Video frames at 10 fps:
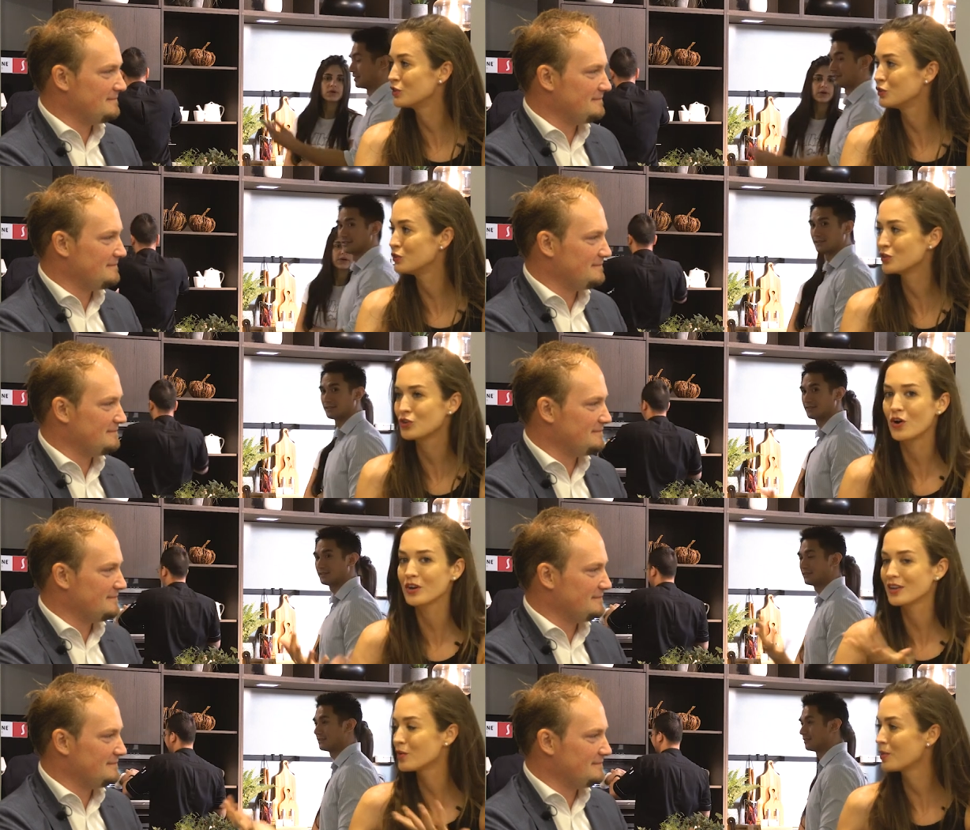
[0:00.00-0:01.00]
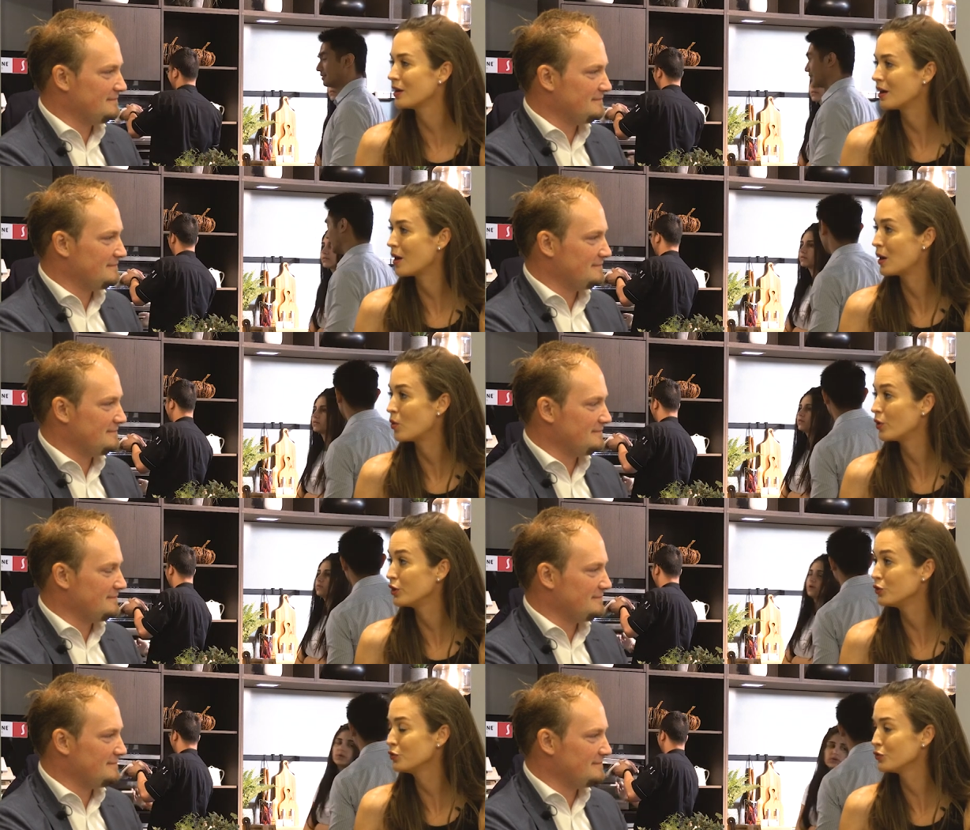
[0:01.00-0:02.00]
Speaker 1: to you to talk a little bit about what
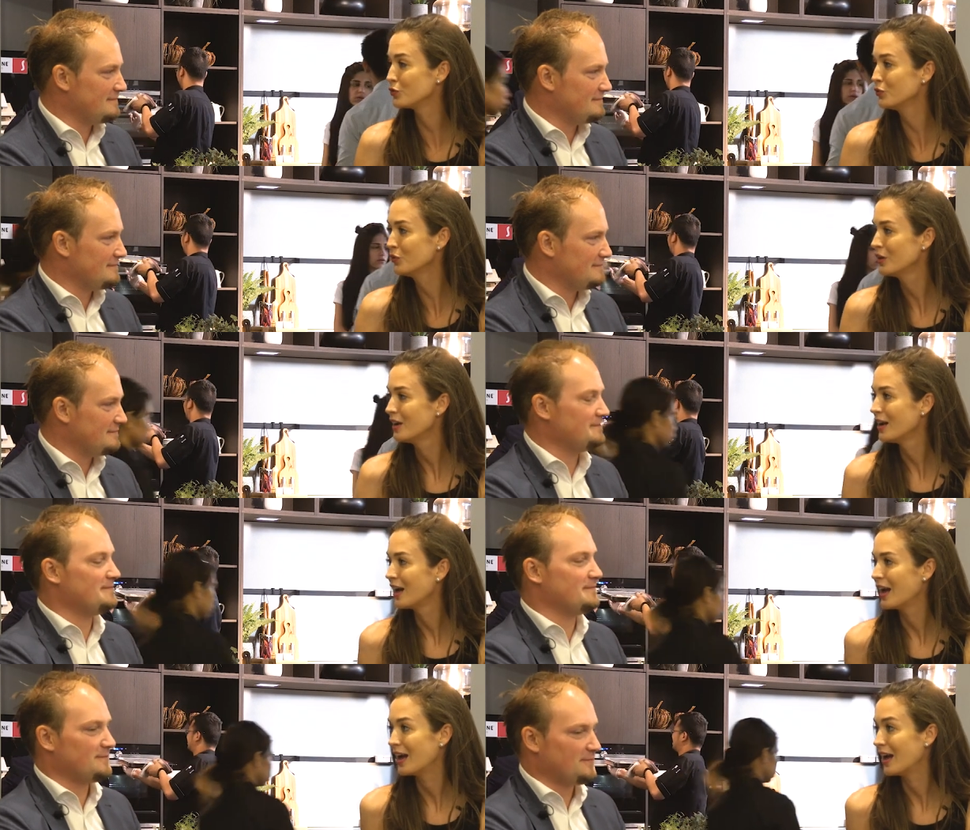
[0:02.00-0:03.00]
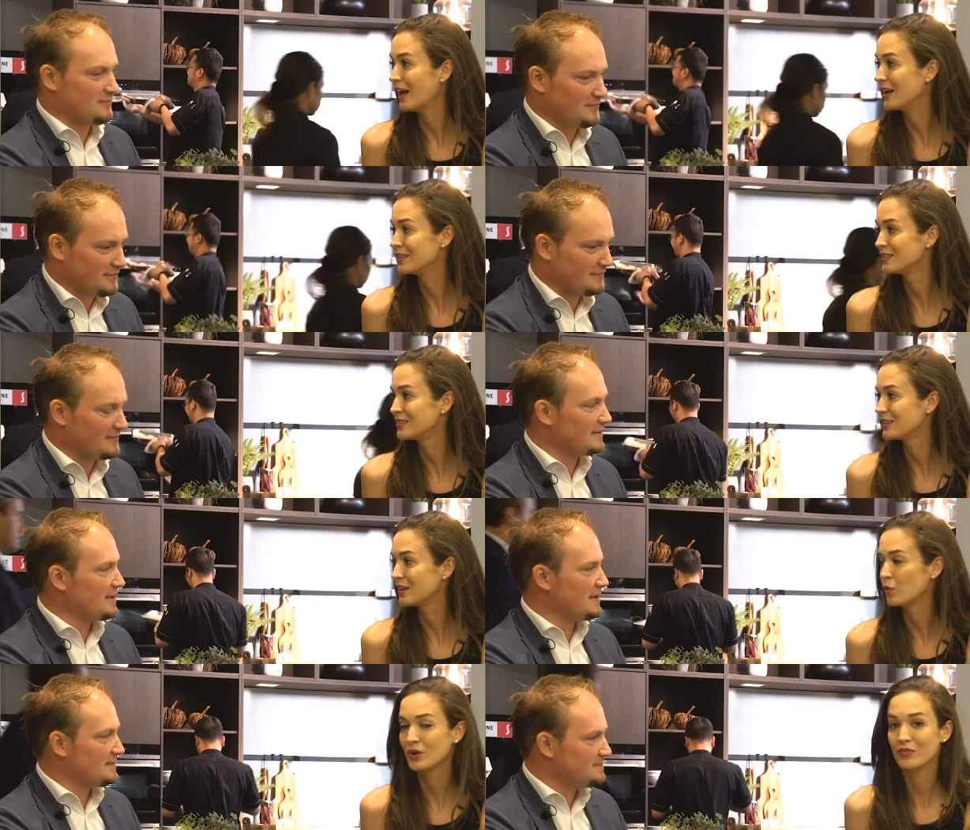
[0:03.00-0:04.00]
you do as
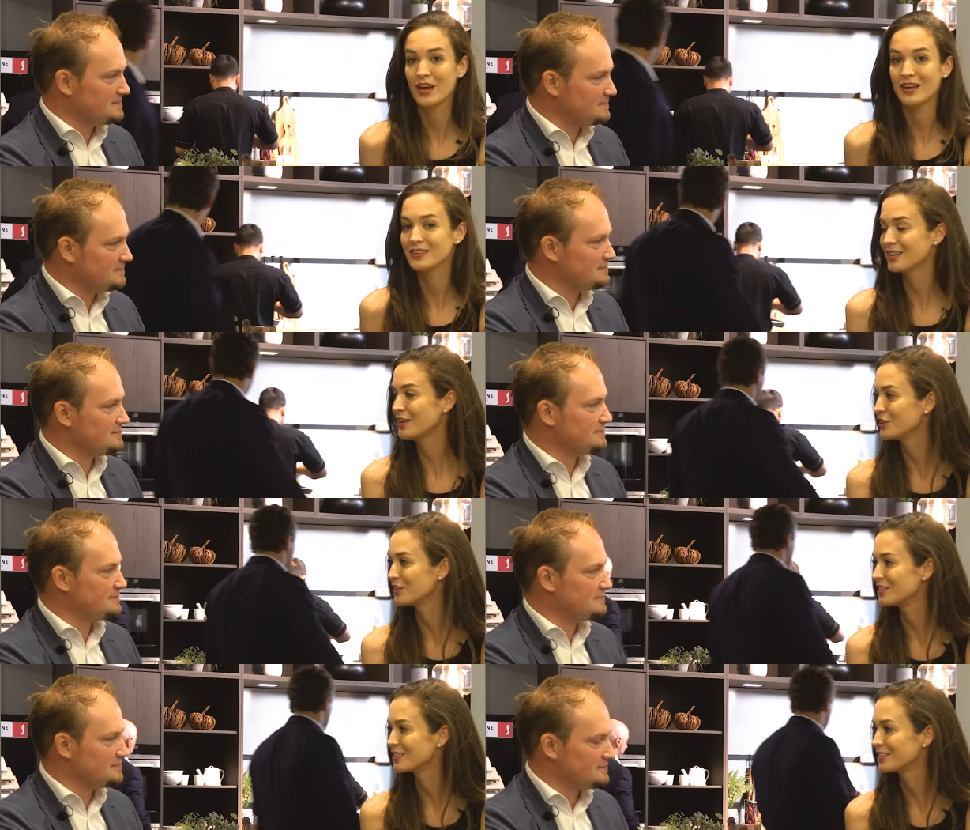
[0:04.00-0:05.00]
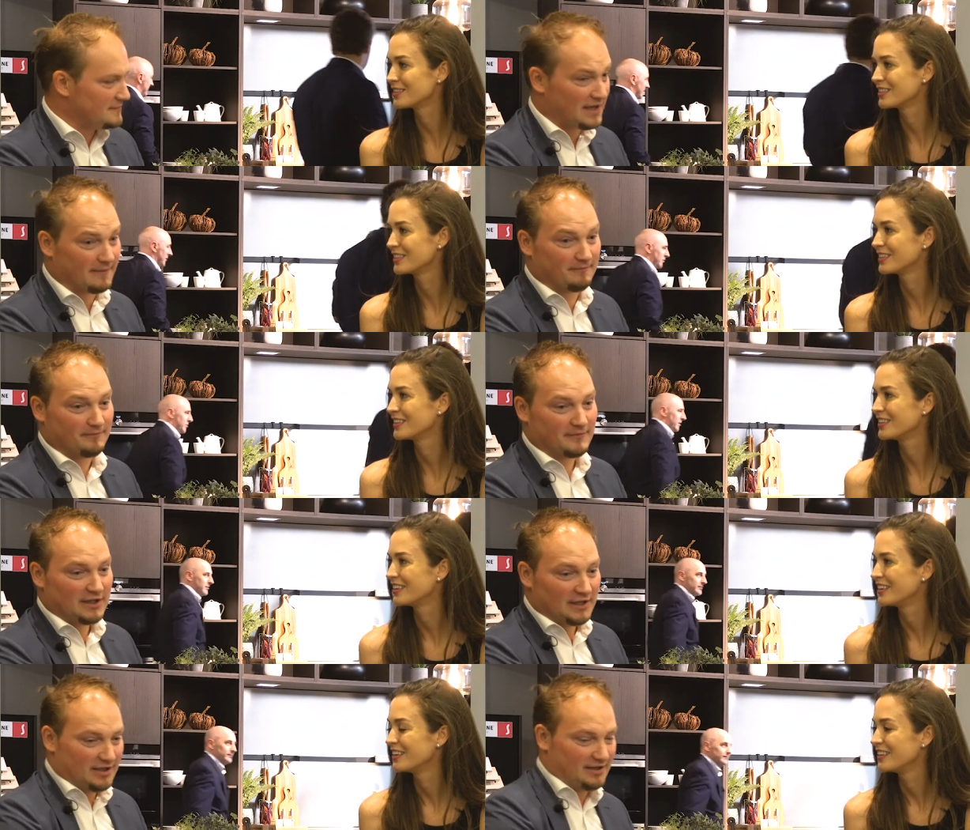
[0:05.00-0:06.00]
one of the head designers. Yeah.
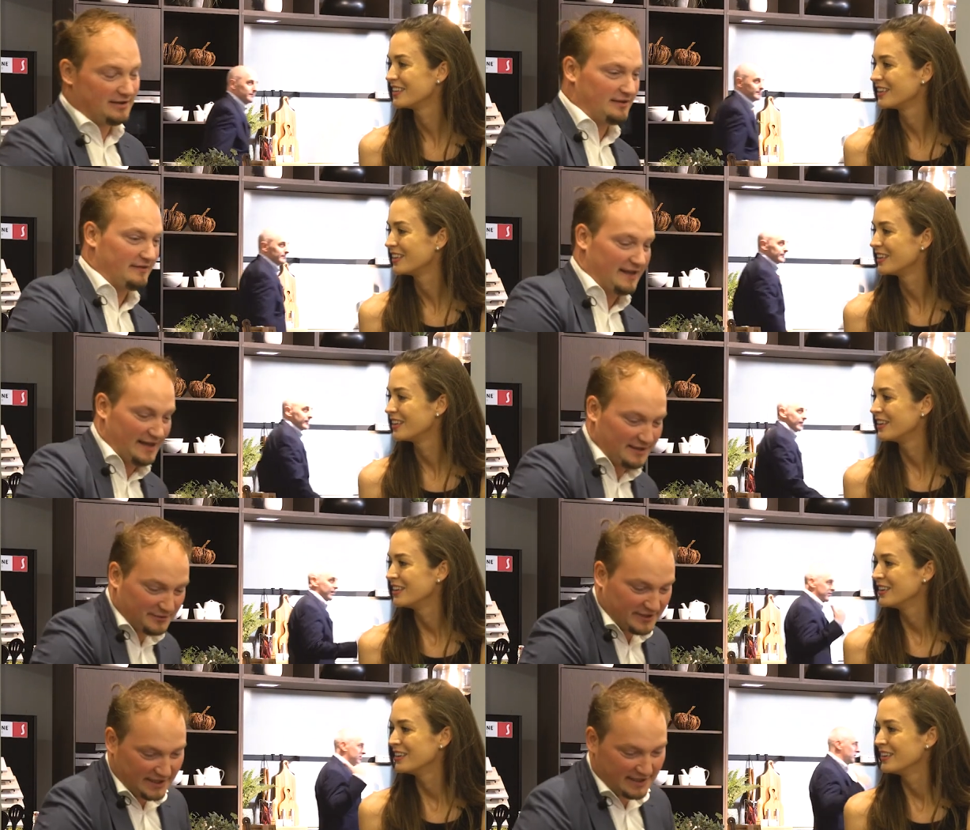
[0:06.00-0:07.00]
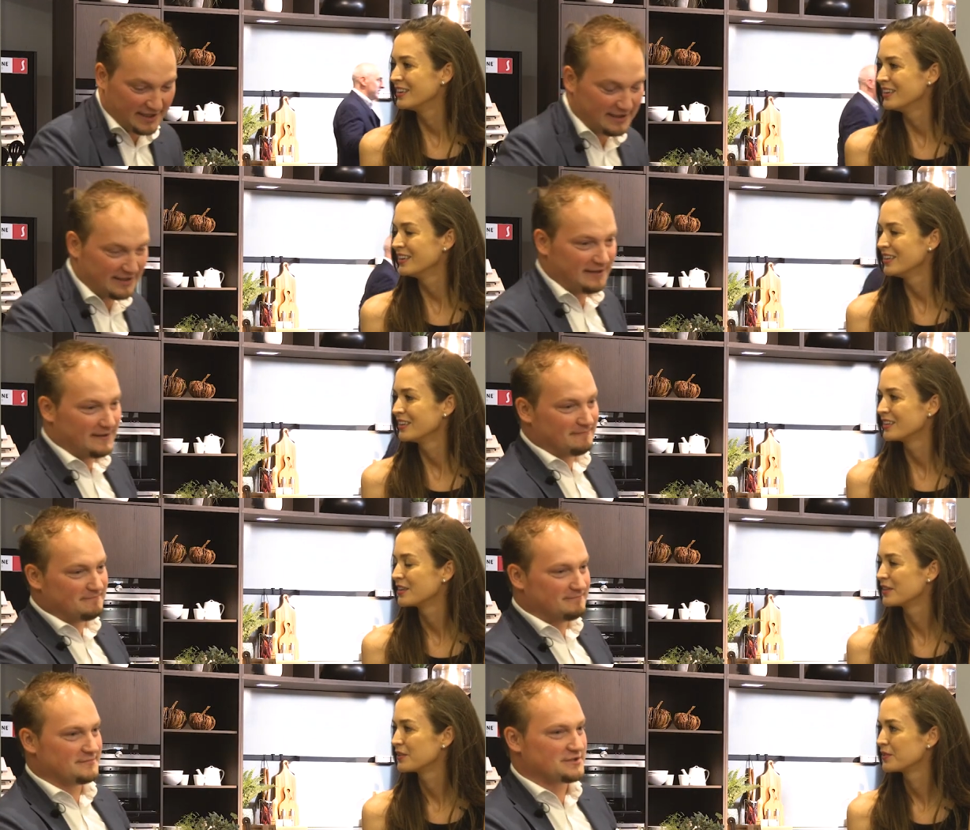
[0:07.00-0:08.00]
Speaker 2: Uh, thank you, Tanya. Um,
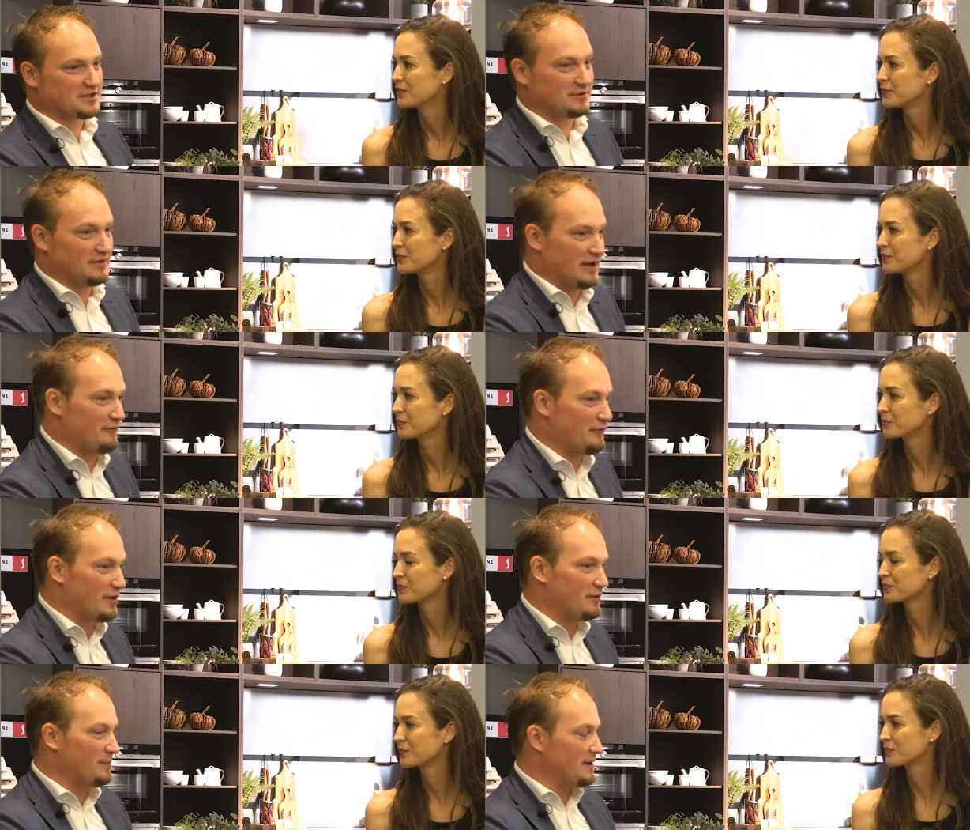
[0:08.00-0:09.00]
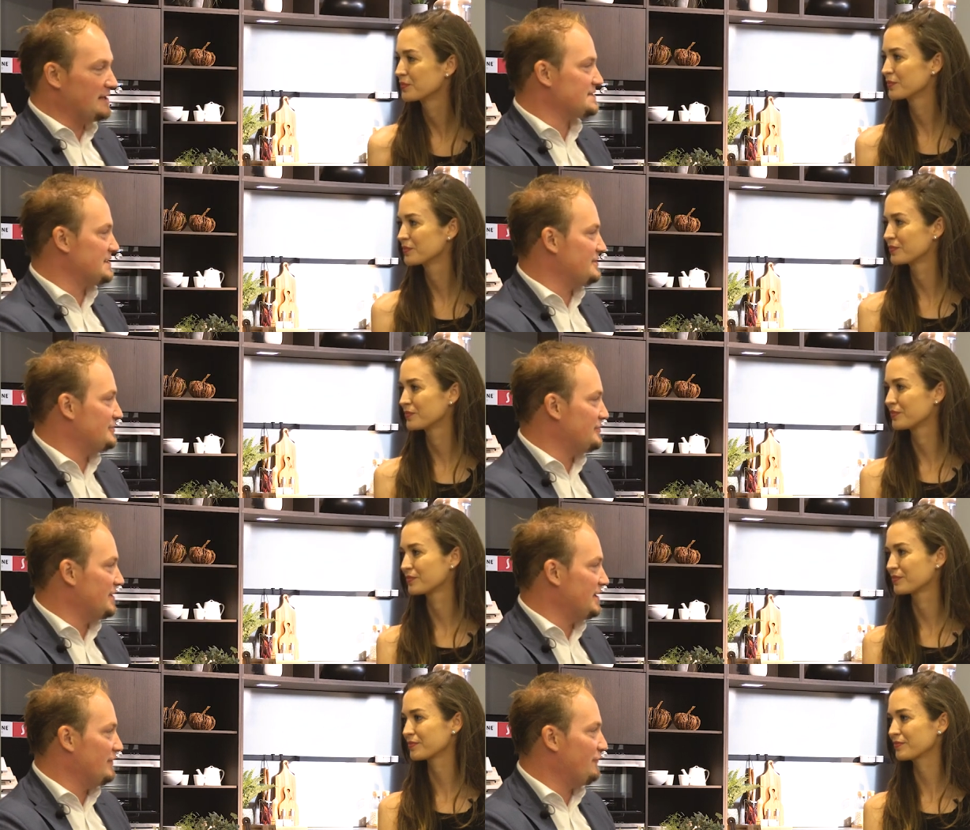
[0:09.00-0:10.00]
so I'm very pleased to
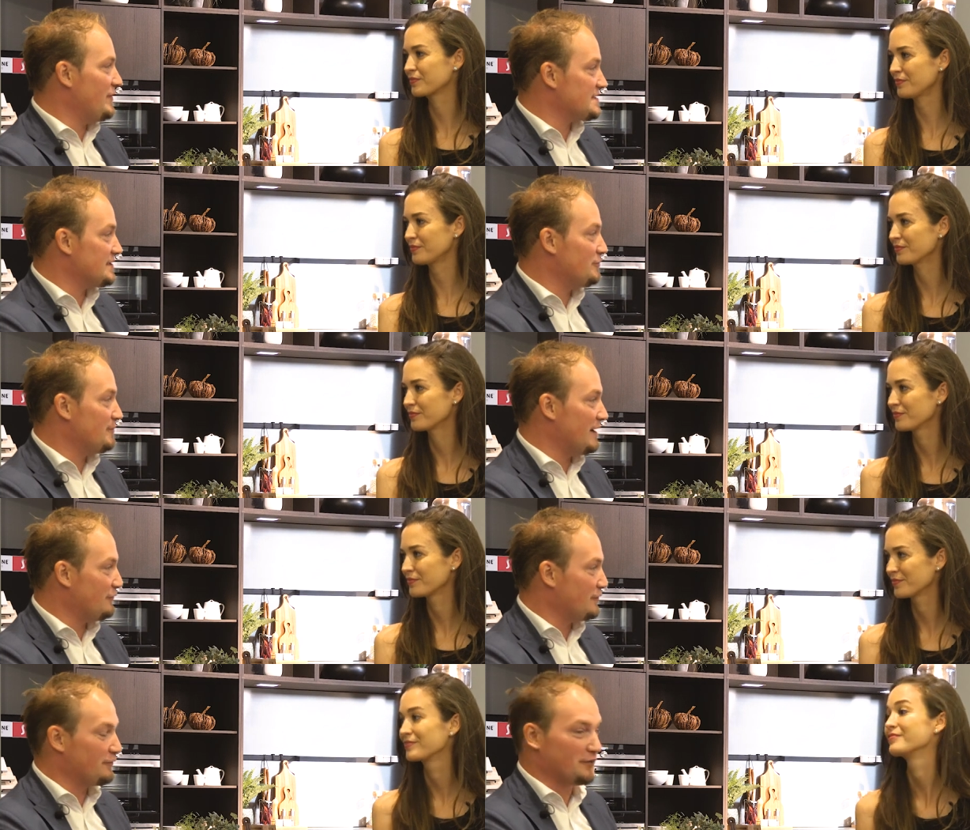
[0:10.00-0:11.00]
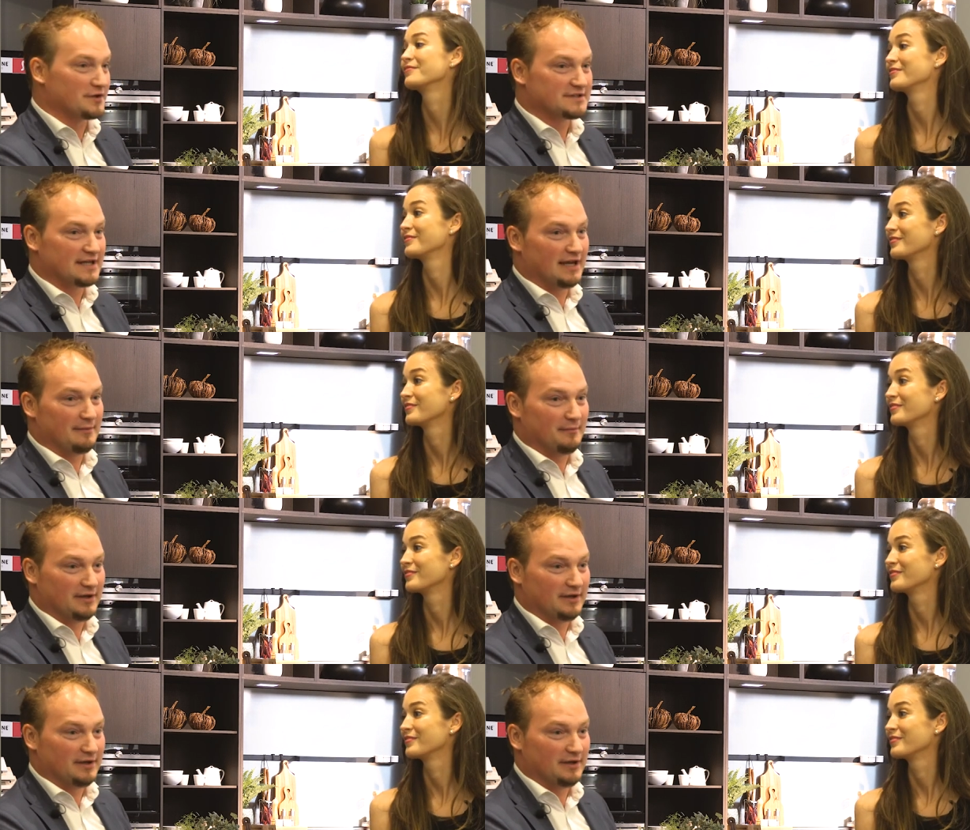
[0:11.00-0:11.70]
uh, visit Dubai for the first time.